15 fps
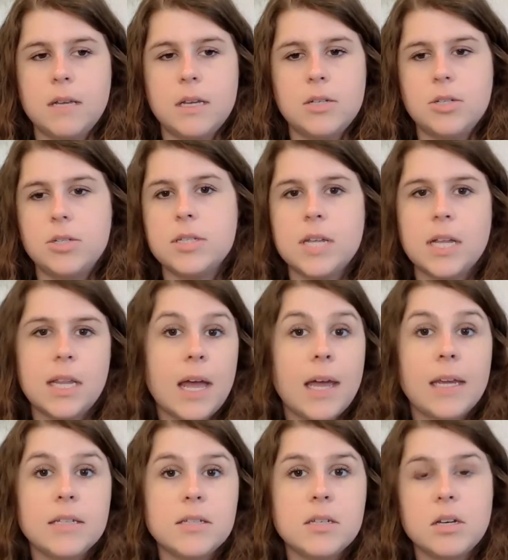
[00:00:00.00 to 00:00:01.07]
it's just a lot
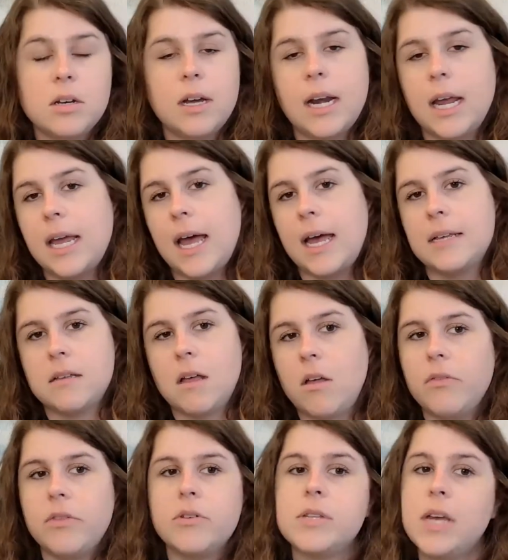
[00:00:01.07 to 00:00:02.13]
easier and it has all
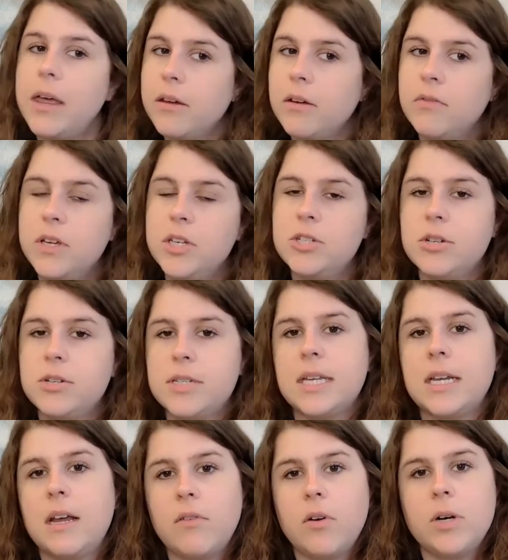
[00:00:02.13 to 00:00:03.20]
of those other features
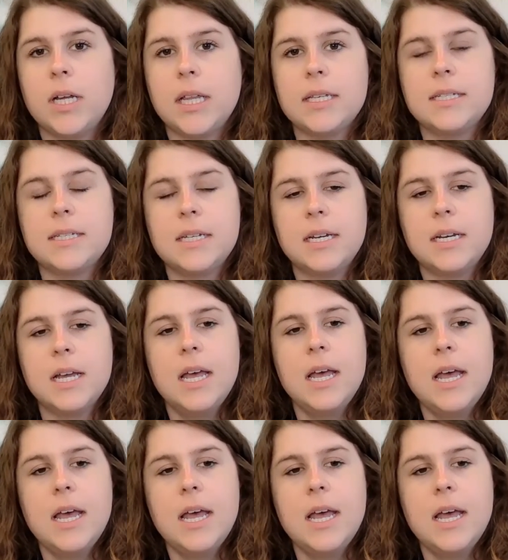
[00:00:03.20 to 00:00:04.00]
that I've already listed.